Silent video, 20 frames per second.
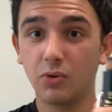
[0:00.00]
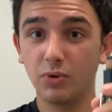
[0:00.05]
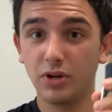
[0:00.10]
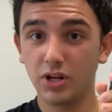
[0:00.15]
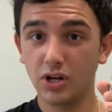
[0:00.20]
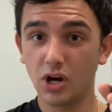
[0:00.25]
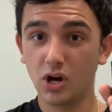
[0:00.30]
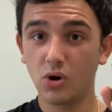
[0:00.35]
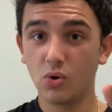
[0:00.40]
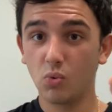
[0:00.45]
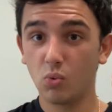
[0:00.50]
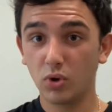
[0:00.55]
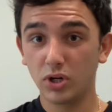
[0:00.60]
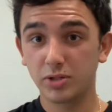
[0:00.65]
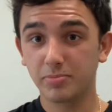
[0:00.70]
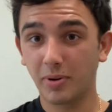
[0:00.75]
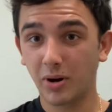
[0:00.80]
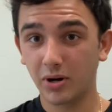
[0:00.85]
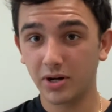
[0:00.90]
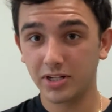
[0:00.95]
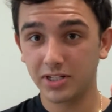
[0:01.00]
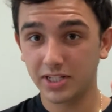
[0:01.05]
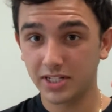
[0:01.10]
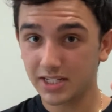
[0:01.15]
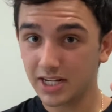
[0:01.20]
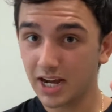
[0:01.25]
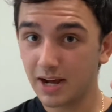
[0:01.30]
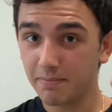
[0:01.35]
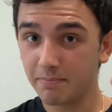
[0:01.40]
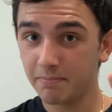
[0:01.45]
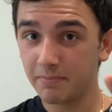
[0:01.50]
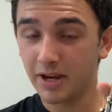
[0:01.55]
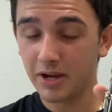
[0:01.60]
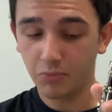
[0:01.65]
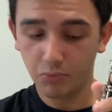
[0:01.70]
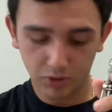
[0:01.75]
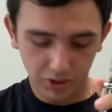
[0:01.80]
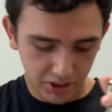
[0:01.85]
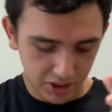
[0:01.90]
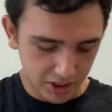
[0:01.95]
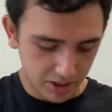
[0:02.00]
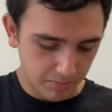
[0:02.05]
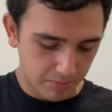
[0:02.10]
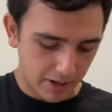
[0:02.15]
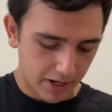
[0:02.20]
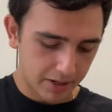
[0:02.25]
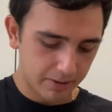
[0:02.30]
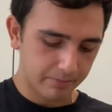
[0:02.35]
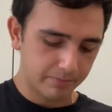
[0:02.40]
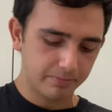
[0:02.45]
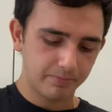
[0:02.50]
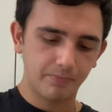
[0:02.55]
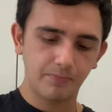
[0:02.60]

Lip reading: know which part is the top and which is the bottom.